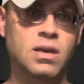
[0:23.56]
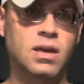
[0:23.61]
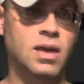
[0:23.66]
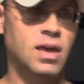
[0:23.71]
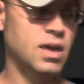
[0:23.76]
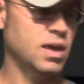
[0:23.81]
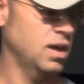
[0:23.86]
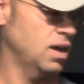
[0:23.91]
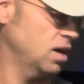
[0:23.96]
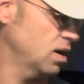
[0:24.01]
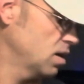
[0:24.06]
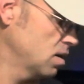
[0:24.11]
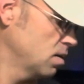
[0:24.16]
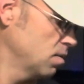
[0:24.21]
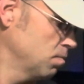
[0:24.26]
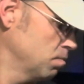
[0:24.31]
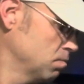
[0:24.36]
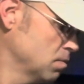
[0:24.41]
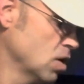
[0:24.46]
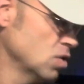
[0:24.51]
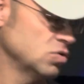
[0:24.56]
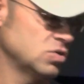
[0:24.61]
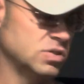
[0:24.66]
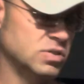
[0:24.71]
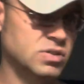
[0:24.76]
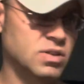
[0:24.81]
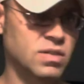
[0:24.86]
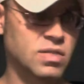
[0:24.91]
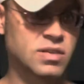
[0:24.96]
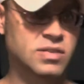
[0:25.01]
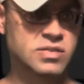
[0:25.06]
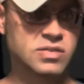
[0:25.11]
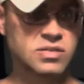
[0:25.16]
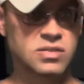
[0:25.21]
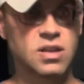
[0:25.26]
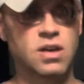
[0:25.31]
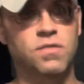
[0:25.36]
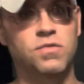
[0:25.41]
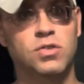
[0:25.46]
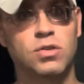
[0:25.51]
and most of the
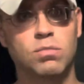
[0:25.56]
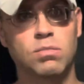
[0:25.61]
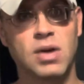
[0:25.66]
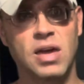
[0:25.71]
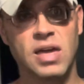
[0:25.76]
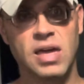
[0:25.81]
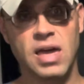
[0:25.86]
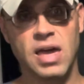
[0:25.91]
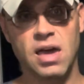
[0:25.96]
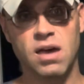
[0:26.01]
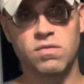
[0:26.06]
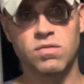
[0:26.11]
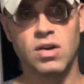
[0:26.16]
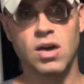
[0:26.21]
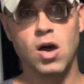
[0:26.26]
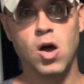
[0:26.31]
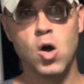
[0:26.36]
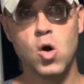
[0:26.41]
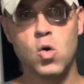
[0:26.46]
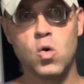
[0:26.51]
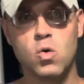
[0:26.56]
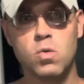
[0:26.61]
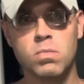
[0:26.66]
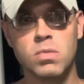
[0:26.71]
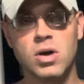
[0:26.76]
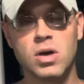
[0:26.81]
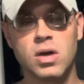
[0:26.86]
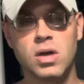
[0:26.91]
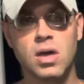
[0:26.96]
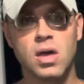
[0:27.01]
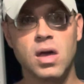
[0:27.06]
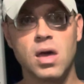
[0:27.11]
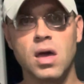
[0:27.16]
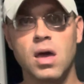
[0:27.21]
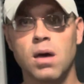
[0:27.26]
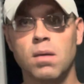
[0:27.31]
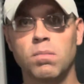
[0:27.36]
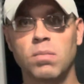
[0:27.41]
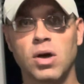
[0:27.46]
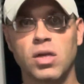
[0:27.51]
stuff you may have at home,
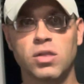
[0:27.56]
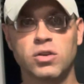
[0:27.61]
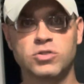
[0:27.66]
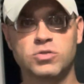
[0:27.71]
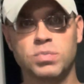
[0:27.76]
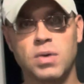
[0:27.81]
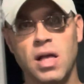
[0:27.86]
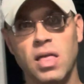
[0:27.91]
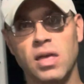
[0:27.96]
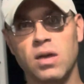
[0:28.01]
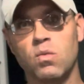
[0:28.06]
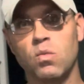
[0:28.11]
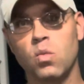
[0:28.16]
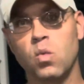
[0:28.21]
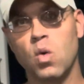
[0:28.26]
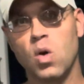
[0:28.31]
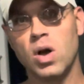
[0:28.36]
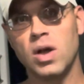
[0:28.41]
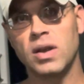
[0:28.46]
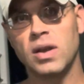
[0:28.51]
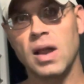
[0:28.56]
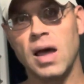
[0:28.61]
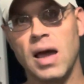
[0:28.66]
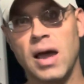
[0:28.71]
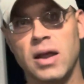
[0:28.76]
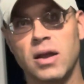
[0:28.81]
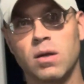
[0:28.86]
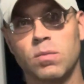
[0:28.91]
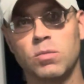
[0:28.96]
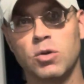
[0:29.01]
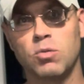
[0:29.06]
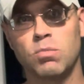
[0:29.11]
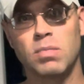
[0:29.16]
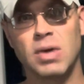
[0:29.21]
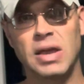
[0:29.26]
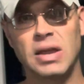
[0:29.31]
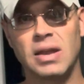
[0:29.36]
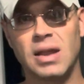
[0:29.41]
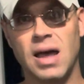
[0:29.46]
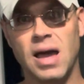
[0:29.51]
but there's probably one item you
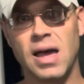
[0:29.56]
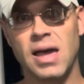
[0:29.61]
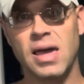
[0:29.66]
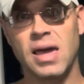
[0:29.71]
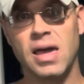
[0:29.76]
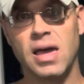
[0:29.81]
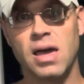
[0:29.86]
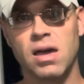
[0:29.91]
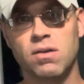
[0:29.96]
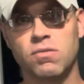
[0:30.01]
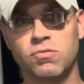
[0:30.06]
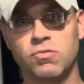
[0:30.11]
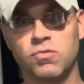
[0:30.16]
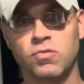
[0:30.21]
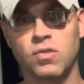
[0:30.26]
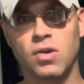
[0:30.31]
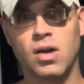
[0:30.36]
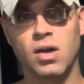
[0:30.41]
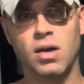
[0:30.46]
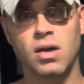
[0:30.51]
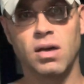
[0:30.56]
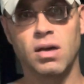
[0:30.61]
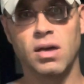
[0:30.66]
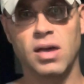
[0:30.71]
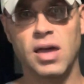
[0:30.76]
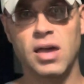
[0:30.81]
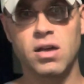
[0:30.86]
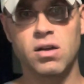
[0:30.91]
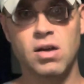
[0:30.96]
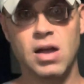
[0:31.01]
may not have at your